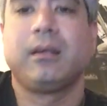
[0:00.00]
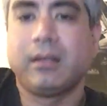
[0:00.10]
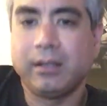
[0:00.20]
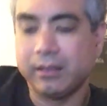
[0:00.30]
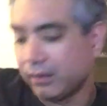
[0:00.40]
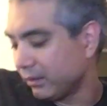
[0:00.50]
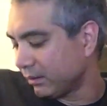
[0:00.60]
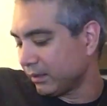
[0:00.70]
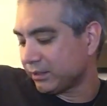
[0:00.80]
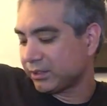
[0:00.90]

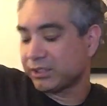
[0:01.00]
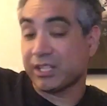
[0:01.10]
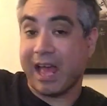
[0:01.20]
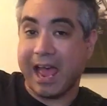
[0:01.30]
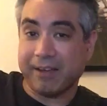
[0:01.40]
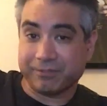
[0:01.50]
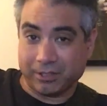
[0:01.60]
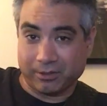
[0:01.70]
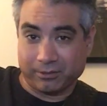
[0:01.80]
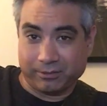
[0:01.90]
And this is the half
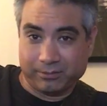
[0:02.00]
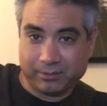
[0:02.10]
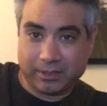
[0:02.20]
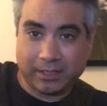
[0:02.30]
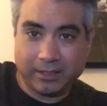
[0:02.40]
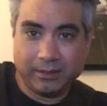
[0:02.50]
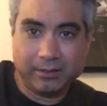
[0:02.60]
tone, okay?